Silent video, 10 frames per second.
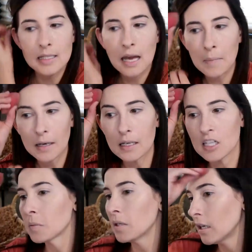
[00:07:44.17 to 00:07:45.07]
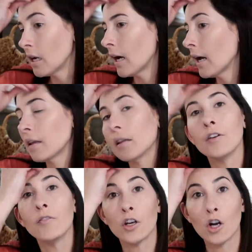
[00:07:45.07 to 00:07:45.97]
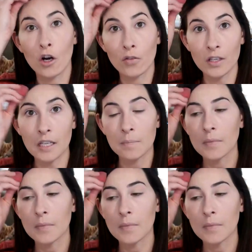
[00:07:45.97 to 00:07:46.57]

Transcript: that my husband and I live in an RV.